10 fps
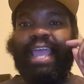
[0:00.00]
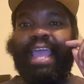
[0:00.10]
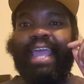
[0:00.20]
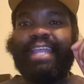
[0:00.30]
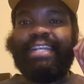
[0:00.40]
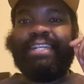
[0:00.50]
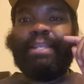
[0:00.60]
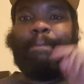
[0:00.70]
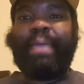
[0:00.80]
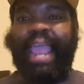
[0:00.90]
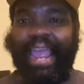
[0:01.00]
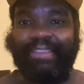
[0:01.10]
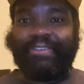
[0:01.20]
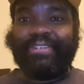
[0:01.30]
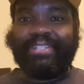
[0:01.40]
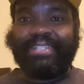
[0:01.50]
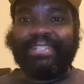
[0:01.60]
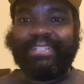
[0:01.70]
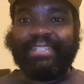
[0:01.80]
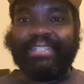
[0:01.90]
and the Panthers
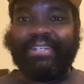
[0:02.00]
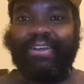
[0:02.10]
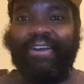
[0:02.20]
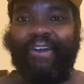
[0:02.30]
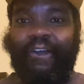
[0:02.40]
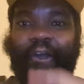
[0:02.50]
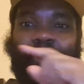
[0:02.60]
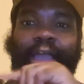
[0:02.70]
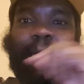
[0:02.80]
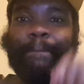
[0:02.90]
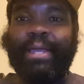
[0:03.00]
all have